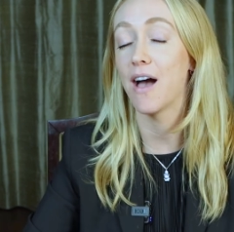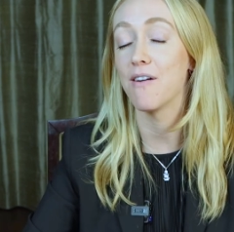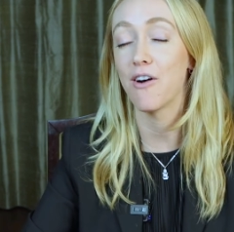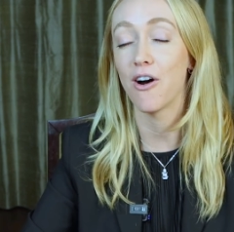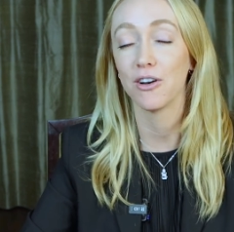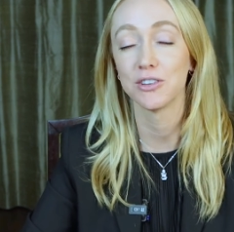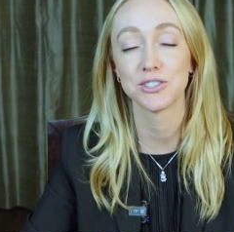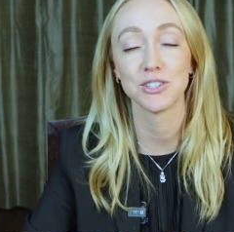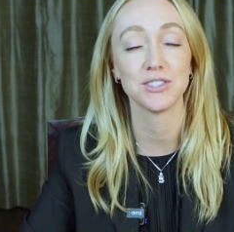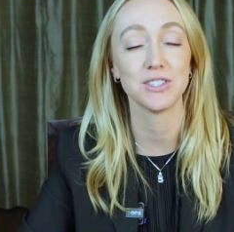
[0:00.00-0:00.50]
I've
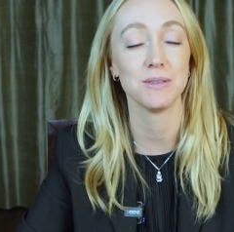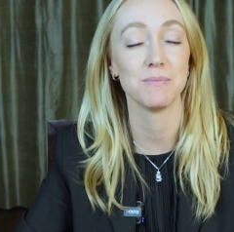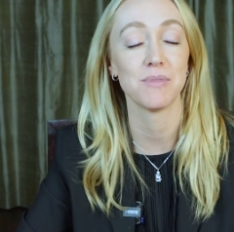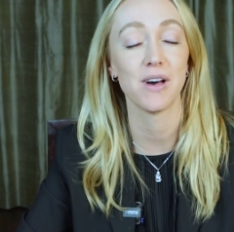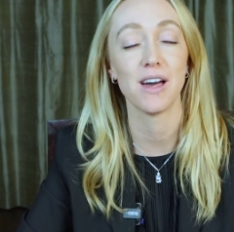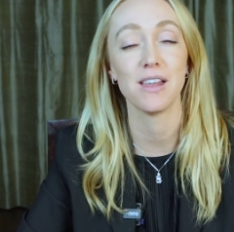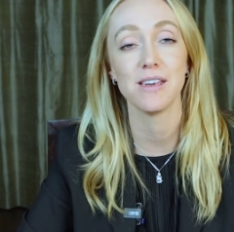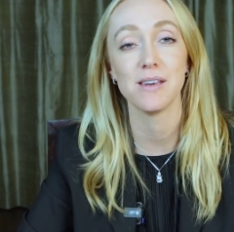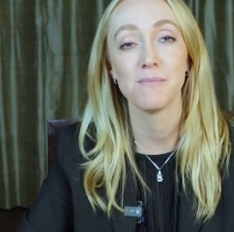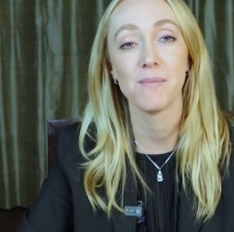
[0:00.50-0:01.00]
also seen
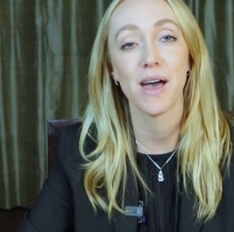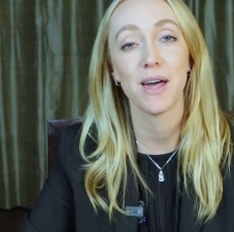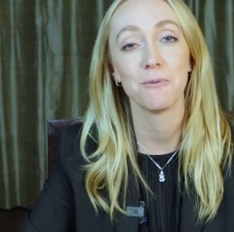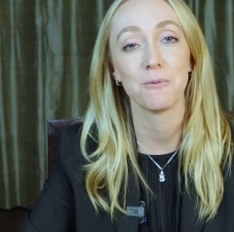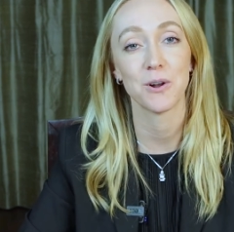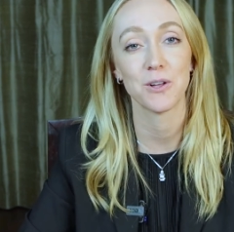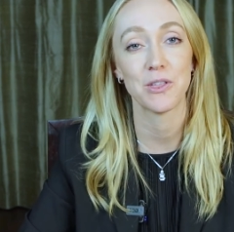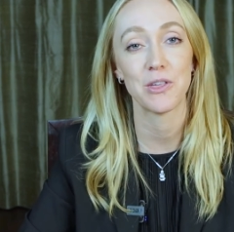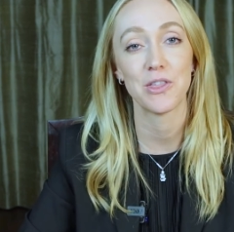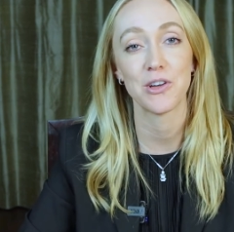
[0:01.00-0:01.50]
plenty of men
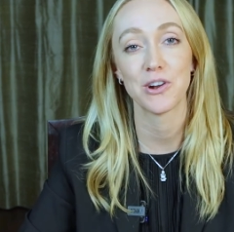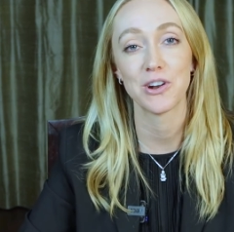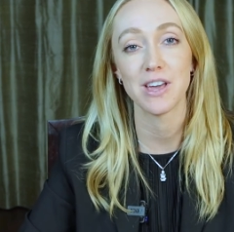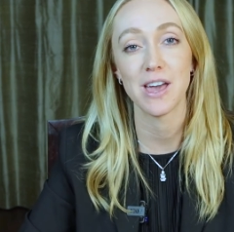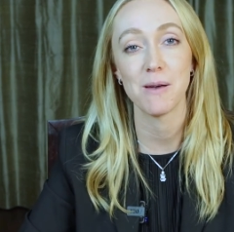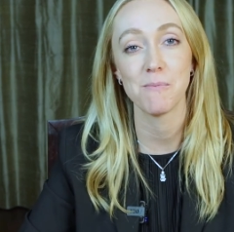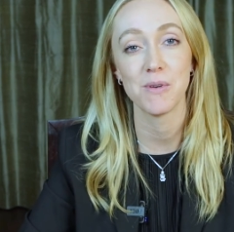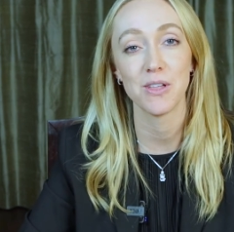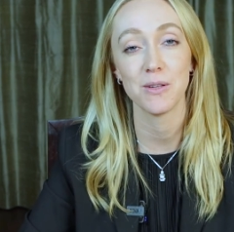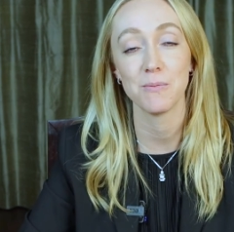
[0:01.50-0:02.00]
wear the
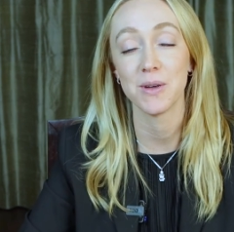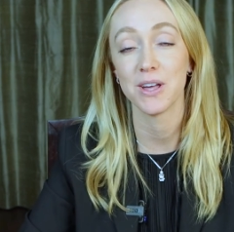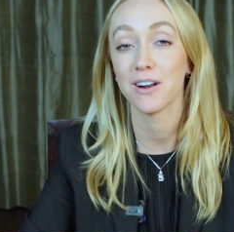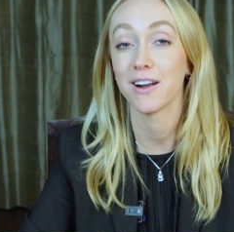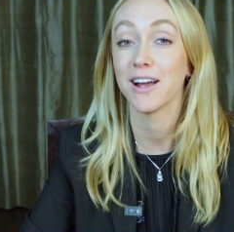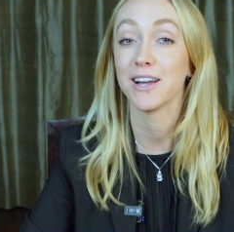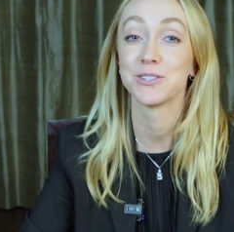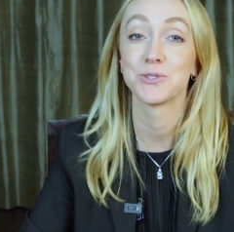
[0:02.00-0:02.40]
38mm.